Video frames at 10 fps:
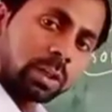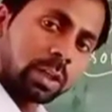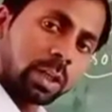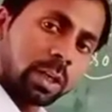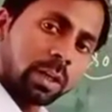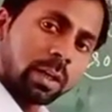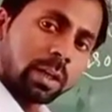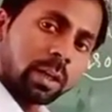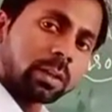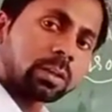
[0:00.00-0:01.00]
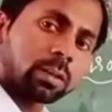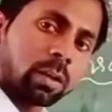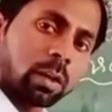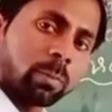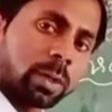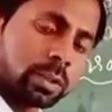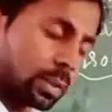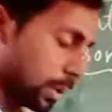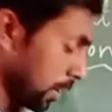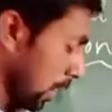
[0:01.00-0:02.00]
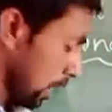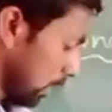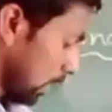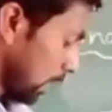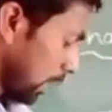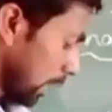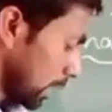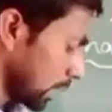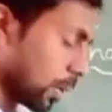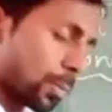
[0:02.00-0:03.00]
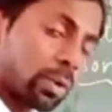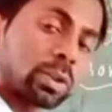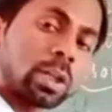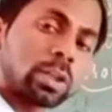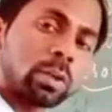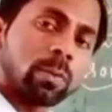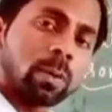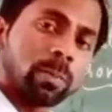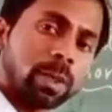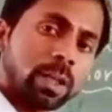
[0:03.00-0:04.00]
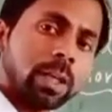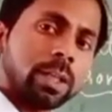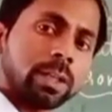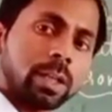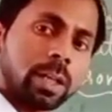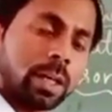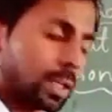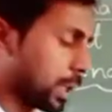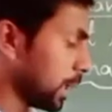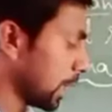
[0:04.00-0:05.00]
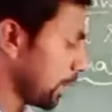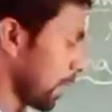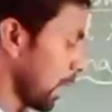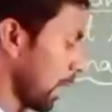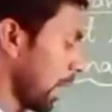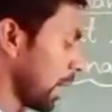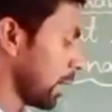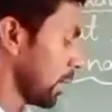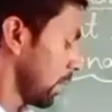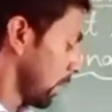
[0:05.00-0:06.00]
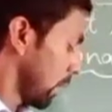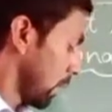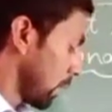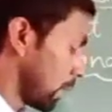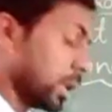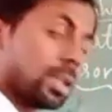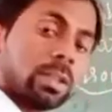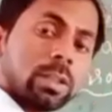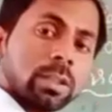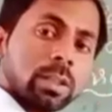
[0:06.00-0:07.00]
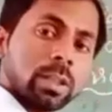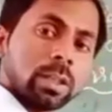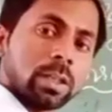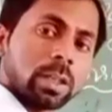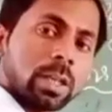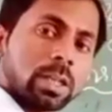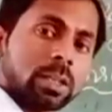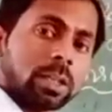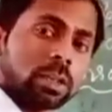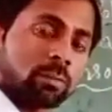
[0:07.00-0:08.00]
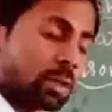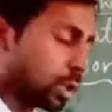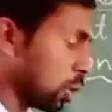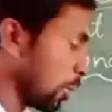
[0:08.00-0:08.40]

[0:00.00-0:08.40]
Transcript: they in the third person, then its possessive will be there. Clear? And he is the subjective